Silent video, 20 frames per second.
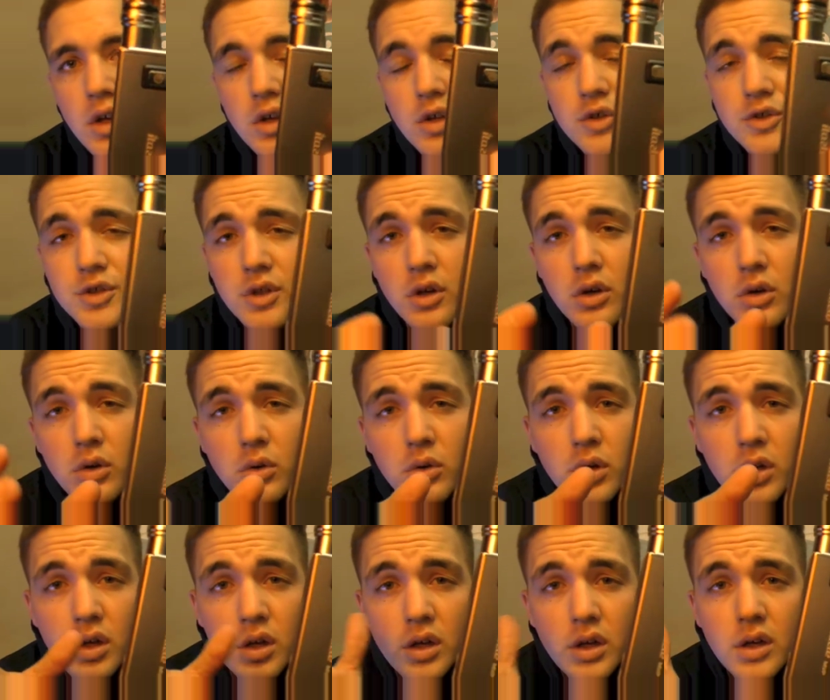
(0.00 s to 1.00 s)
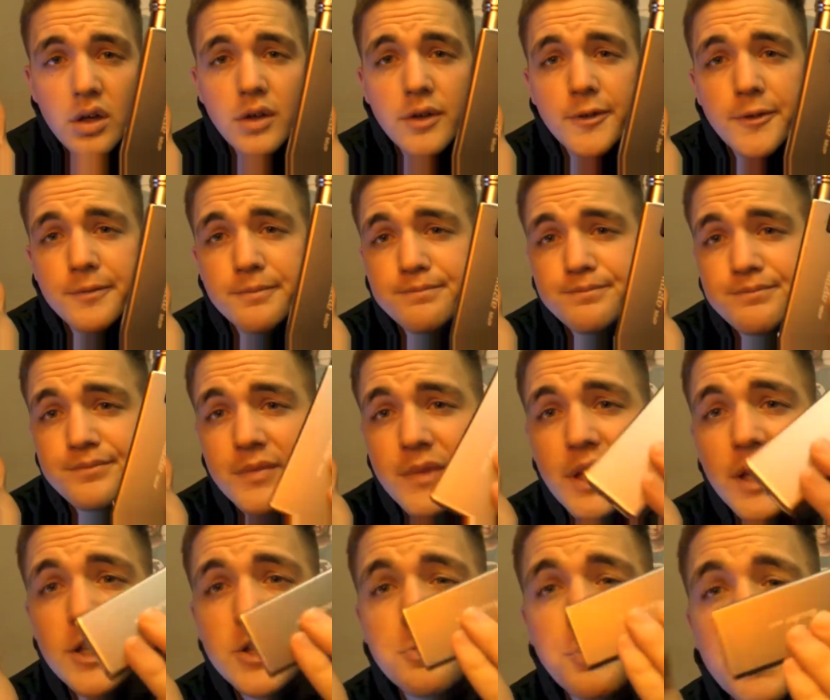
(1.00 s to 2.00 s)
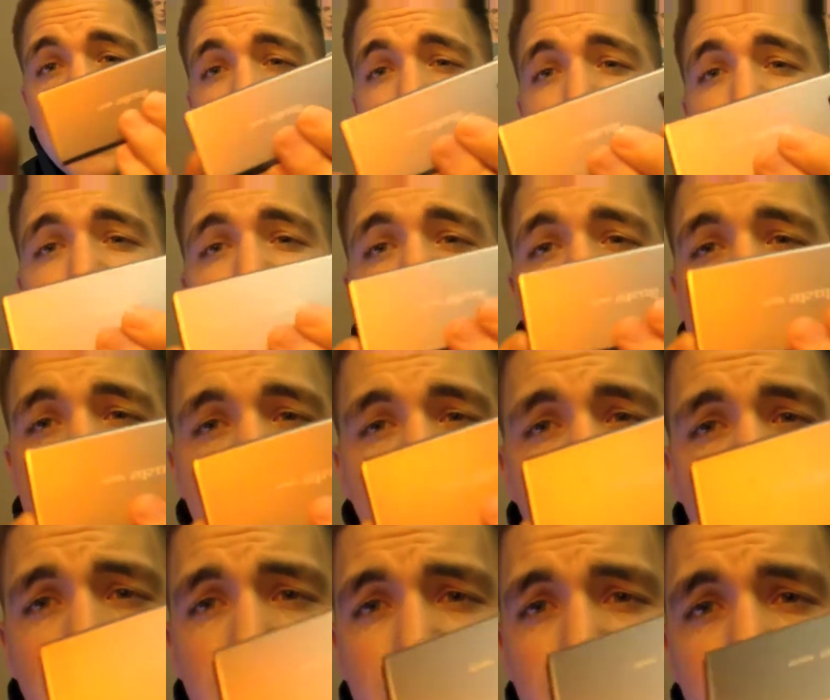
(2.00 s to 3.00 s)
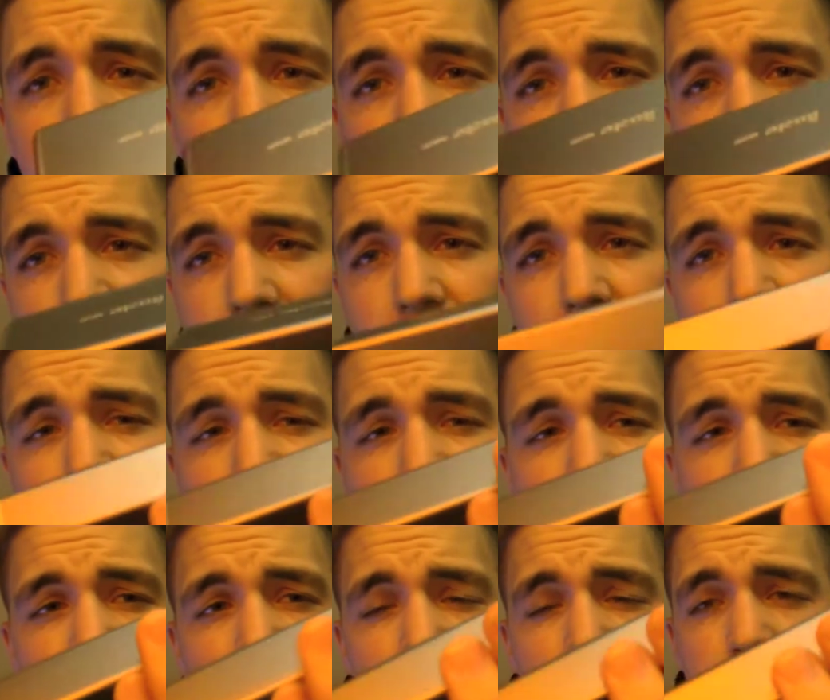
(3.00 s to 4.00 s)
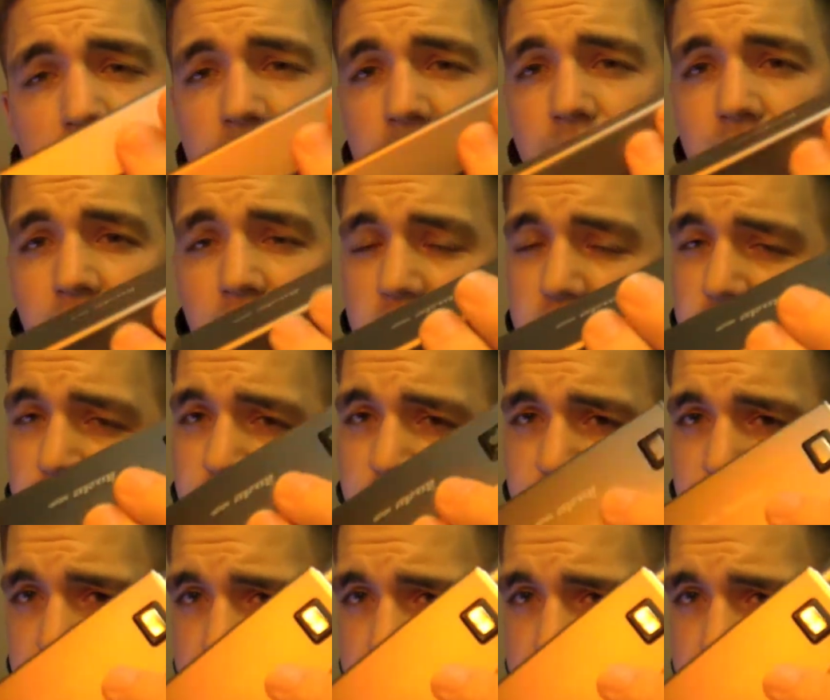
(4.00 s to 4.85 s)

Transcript: So it's basically the same thing. It looks the same, it functions the